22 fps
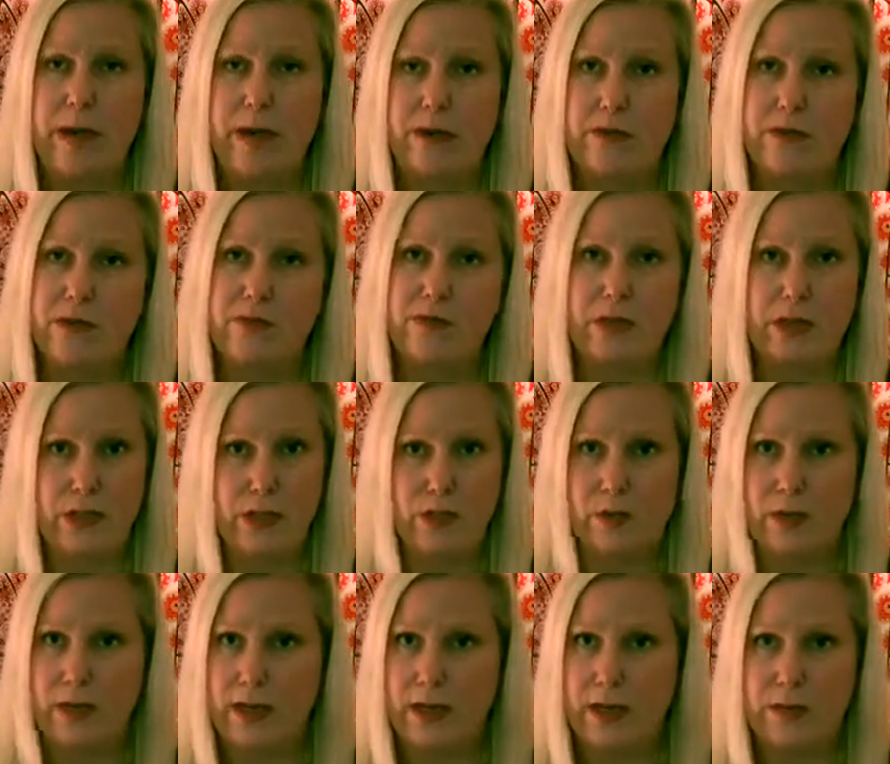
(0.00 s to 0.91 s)
pounds,
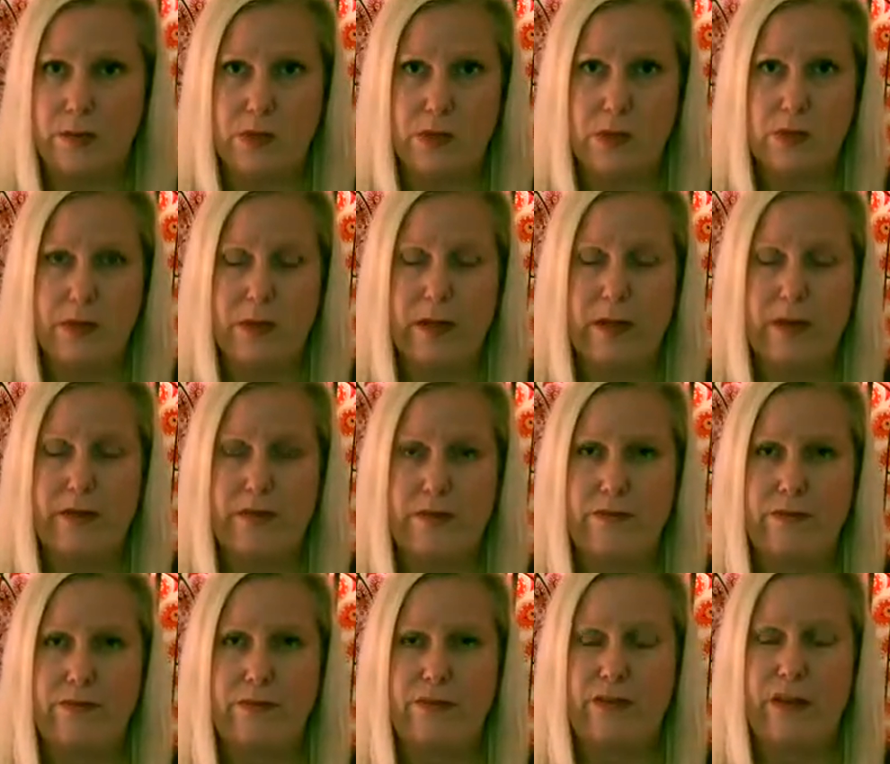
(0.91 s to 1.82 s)
fluctuating in between that
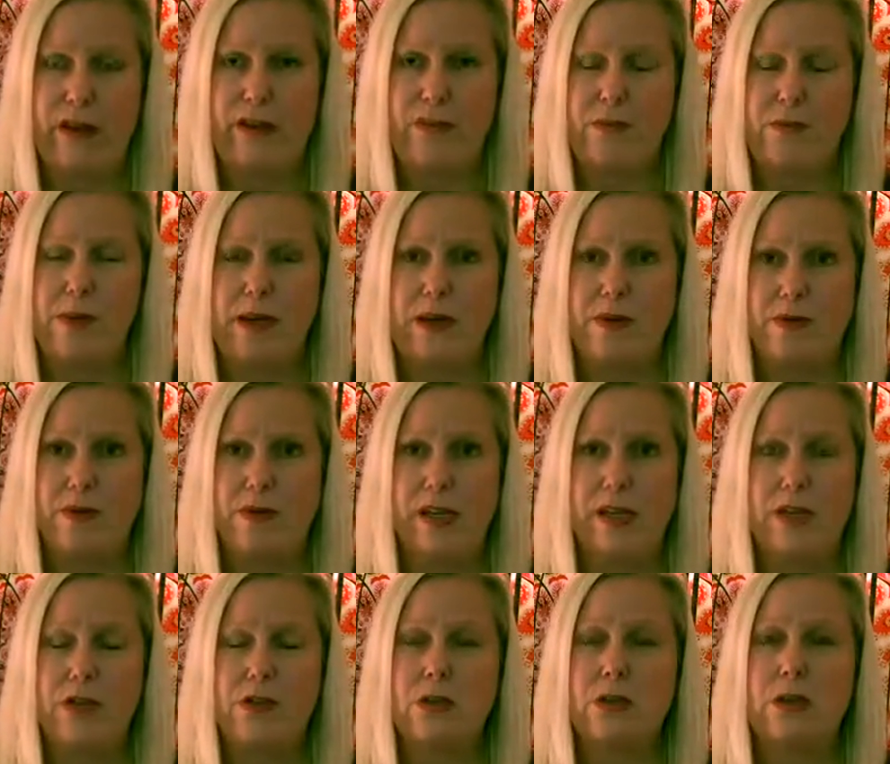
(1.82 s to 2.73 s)
5-pound
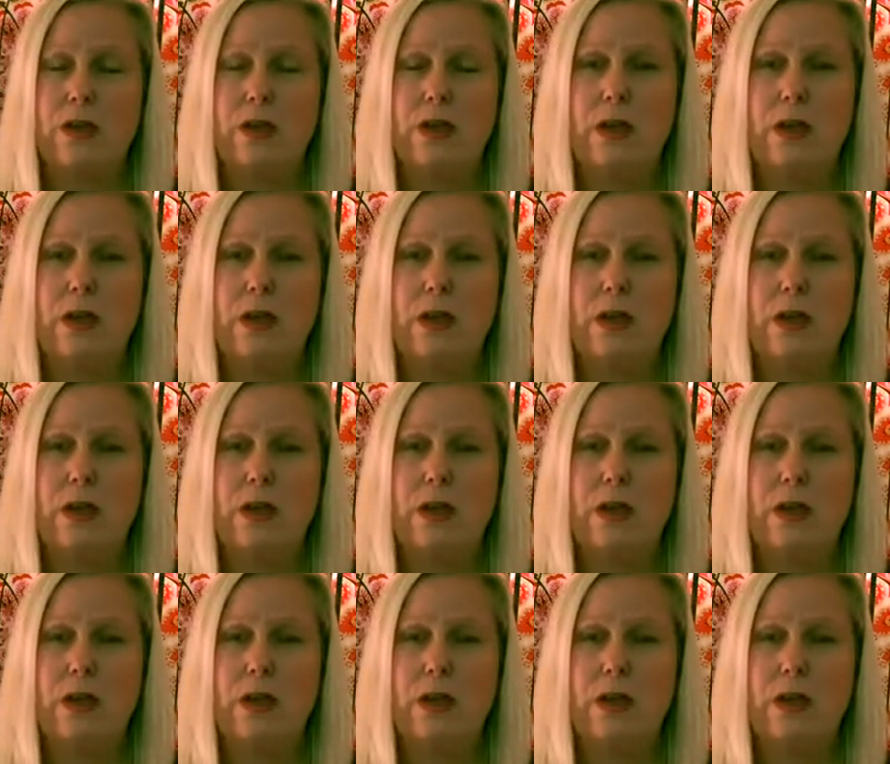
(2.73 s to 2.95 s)
range.